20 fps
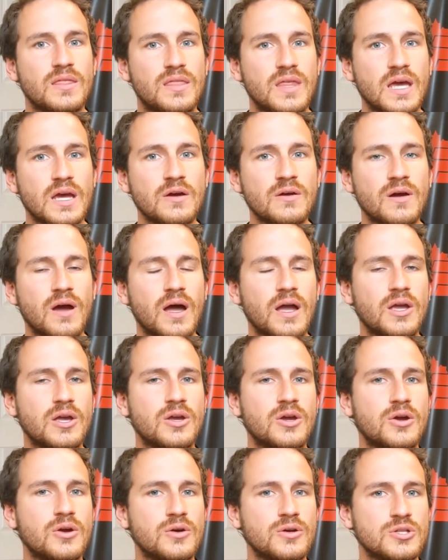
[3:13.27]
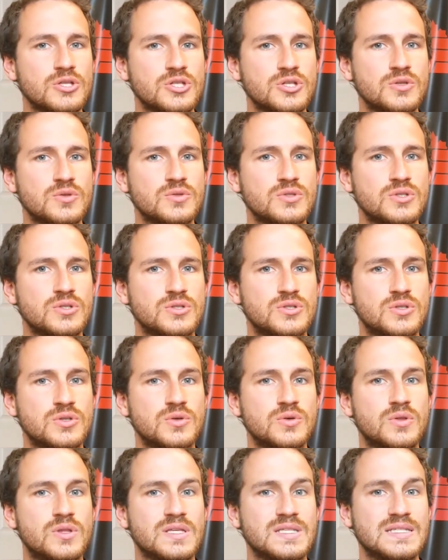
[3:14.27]
There, I encourage you to
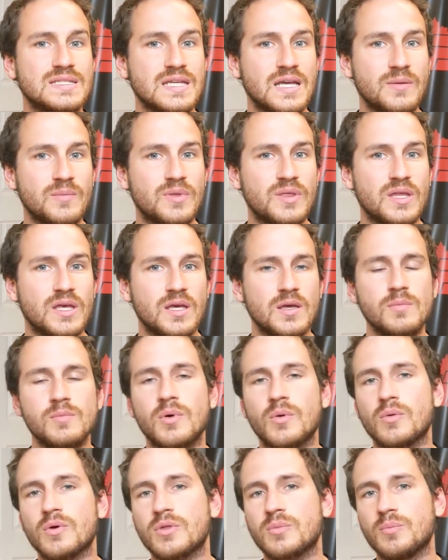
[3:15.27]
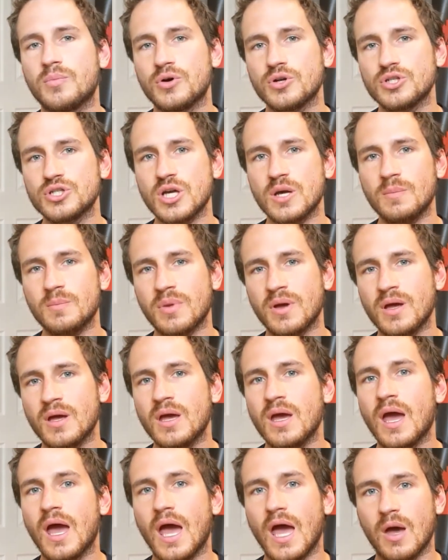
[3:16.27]
do the same thing, but with push-up
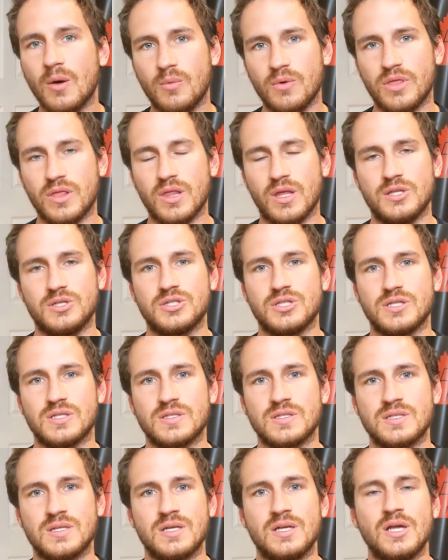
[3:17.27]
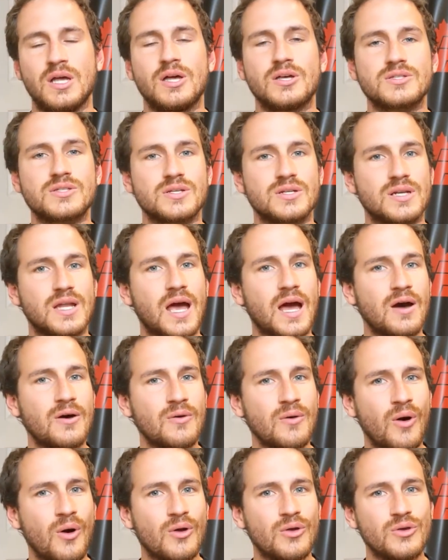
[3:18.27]
and with lunges. So
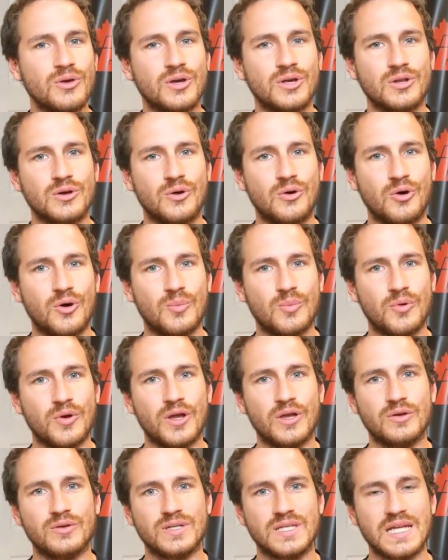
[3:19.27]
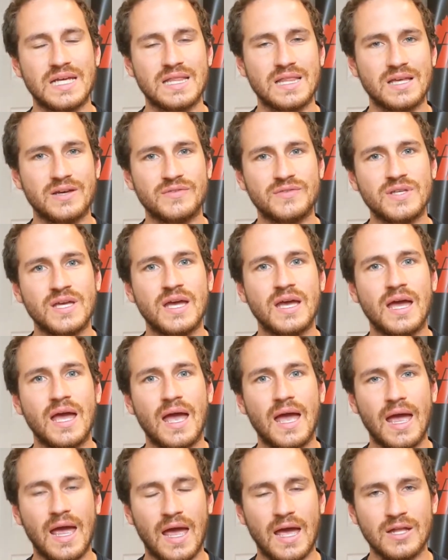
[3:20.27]
now you can incorporate your deadlift
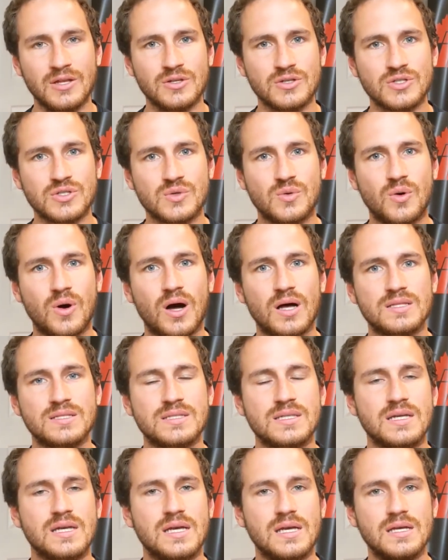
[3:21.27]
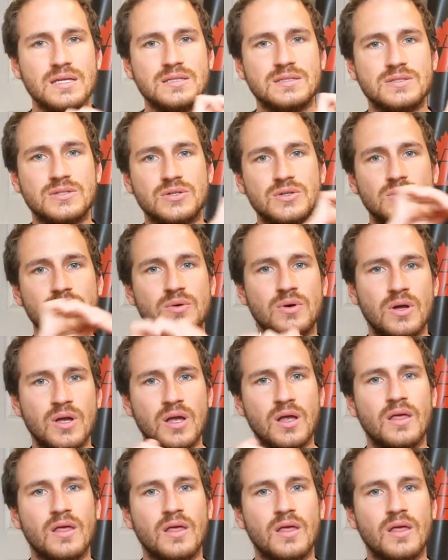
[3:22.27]
and your squats into